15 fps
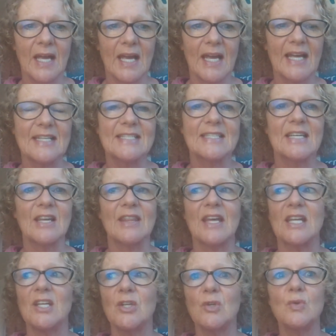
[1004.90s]
is that they
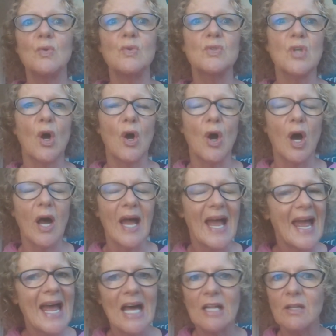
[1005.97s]
use a
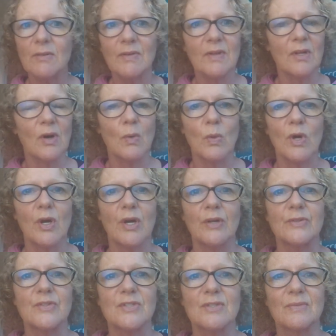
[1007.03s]
hell of a lot of
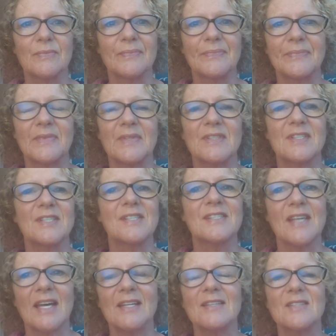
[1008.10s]
words to
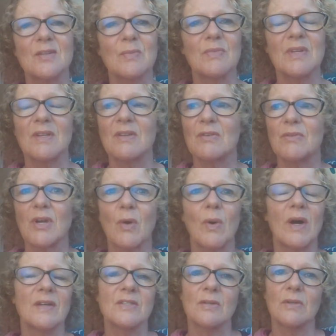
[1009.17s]
say something that
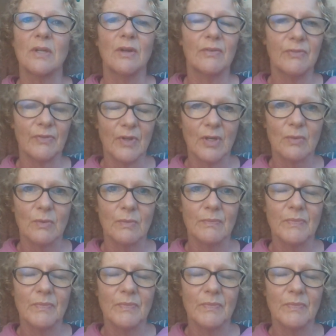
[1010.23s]
requires only a few.